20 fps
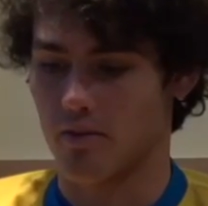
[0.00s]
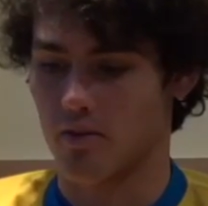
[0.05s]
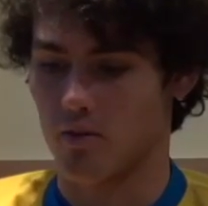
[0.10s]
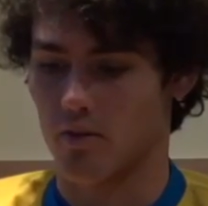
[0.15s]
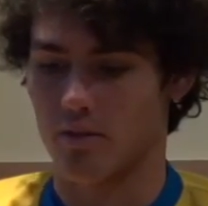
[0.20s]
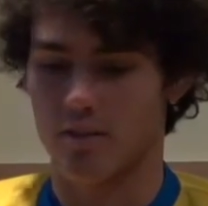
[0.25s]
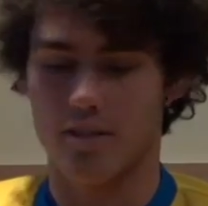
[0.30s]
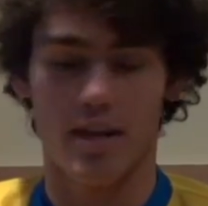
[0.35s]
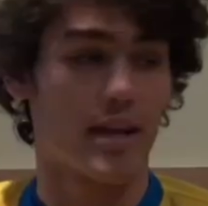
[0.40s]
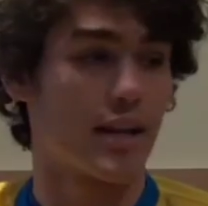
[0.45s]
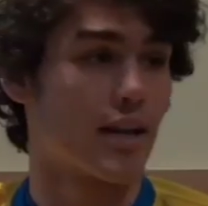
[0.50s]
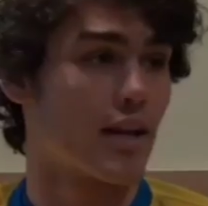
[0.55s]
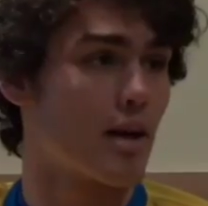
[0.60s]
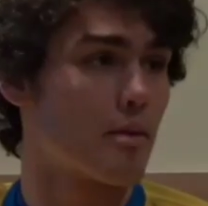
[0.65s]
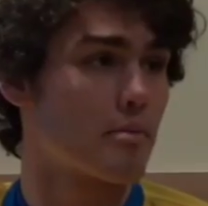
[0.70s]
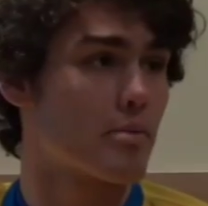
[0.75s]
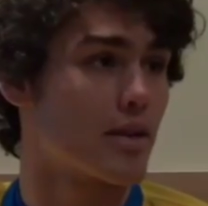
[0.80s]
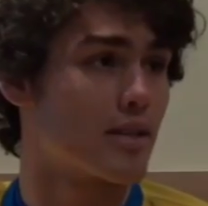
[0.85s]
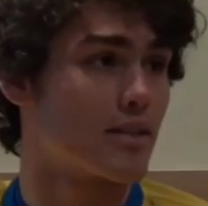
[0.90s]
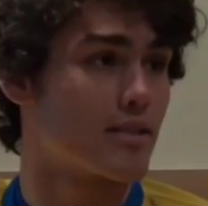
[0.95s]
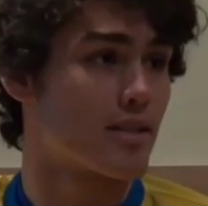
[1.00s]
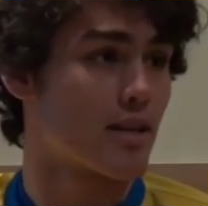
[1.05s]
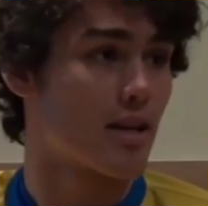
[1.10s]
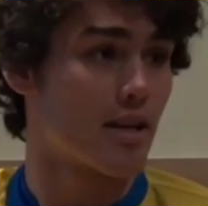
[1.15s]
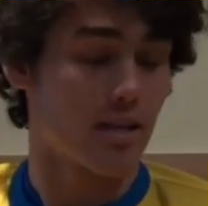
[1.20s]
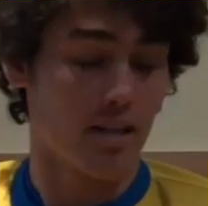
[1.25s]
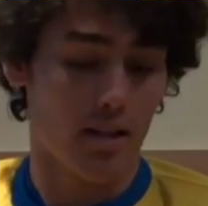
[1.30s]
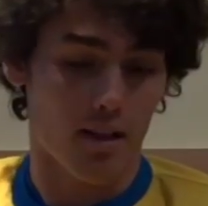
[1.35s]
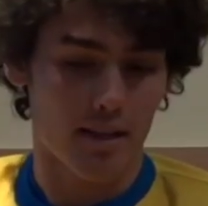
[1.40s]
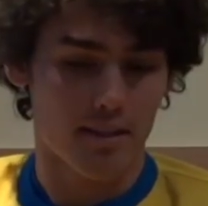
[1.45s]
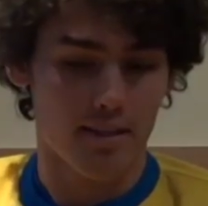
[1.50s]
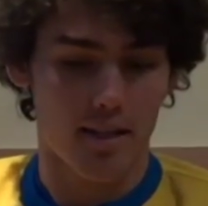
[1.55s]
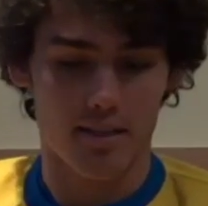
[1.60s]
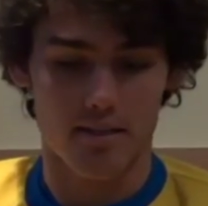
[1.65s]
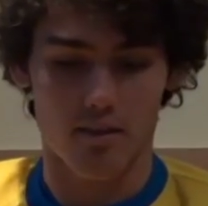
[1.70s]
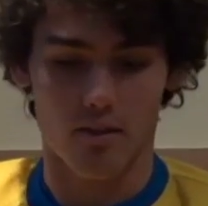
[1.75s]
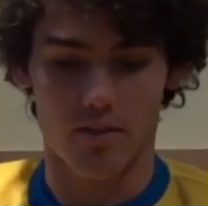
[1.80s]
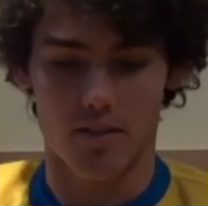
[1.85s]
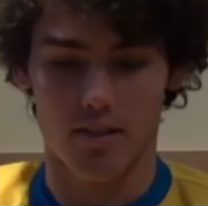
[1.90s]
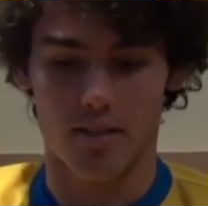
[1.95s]
sort of taken up, and uh, you know that,
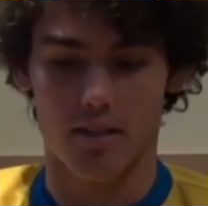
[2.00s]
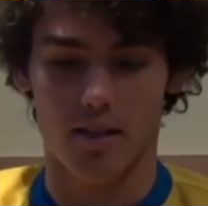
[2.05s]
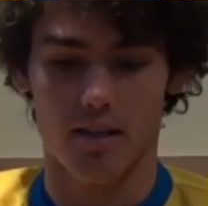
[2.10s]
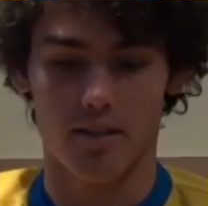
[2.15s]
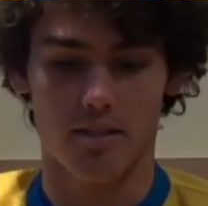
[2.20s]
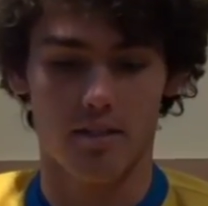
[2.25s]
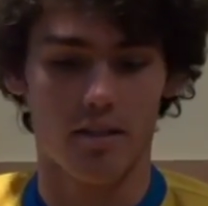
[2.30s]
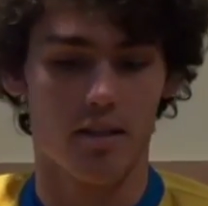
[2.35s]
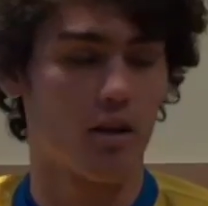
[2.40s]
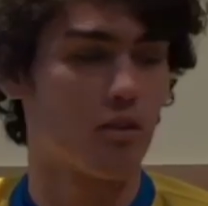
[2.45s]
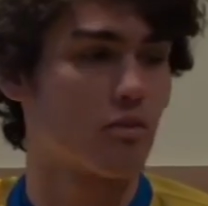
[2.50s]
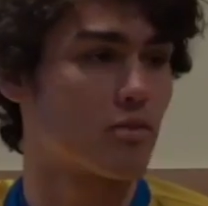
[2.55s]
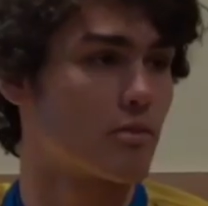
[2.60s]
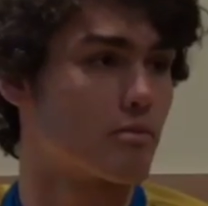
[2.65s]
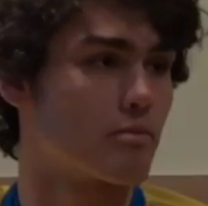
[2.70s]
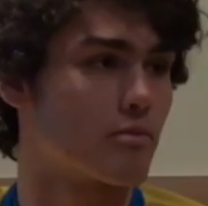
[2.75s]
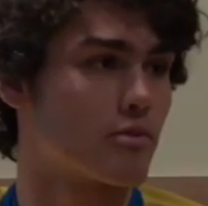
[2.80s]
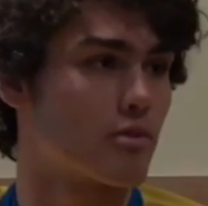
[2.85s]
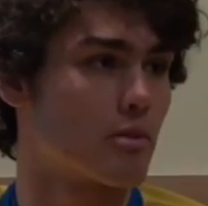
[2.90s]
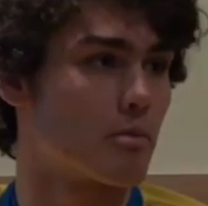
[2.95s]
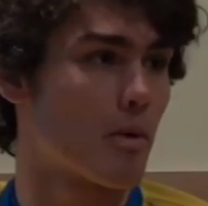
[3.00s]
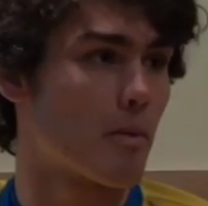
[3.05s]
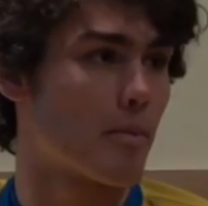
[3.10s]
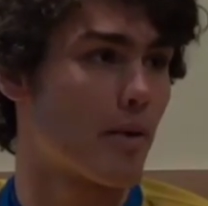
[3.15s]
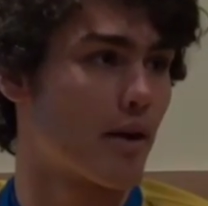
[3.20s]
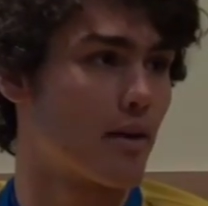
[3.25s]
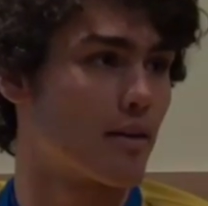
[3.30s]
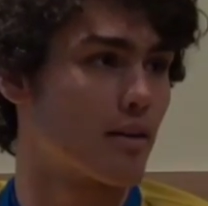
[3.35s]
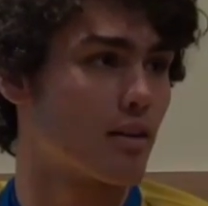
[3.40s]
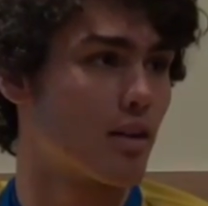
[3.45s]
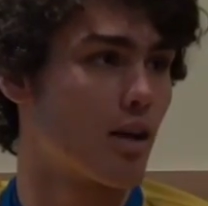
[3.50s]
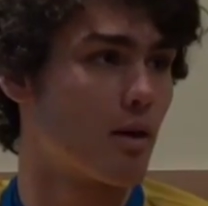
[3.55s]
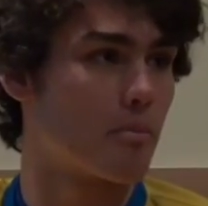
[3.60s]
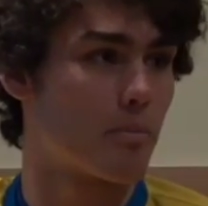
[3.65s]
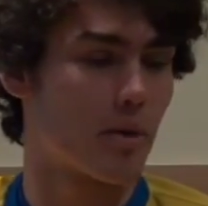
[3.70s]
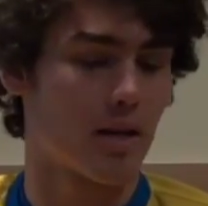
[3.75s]
that's obviously nice to know from from my parent club.